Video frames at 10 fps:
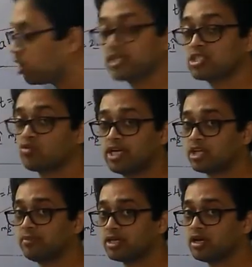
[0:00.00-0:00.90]
What is
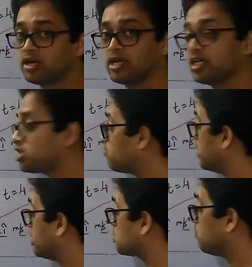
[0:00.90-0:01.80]
20 meter? It is
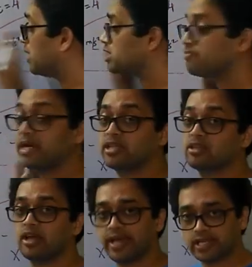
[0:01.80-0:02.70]
my displacement
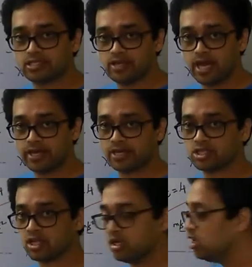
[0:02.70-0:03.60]
in the x
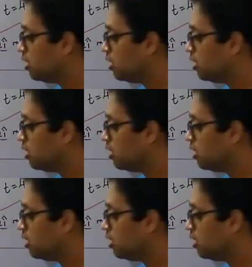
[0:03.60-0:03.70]
direction.